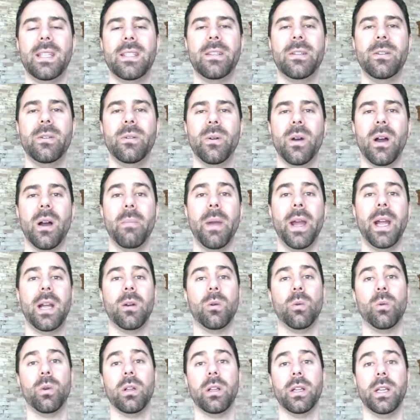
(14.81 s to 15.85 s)
to
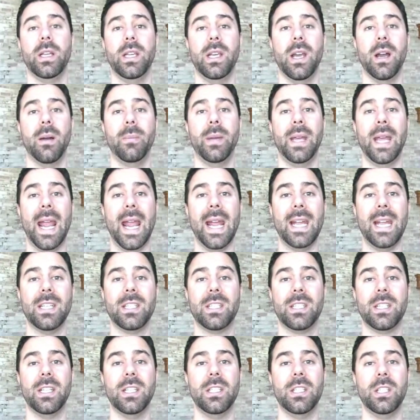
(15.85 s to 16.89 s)
make a really yummy
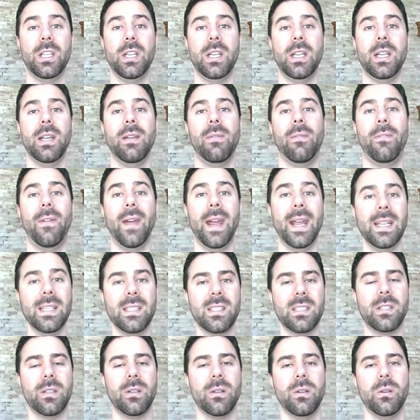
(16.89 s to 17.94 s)
HCG
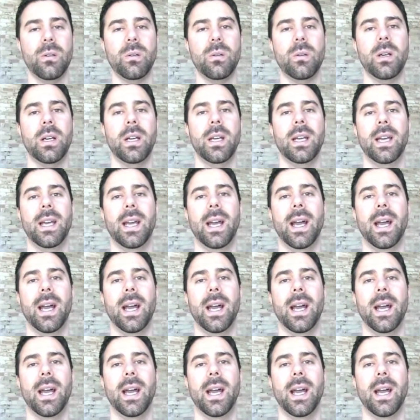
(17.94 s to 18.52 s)
Phase 2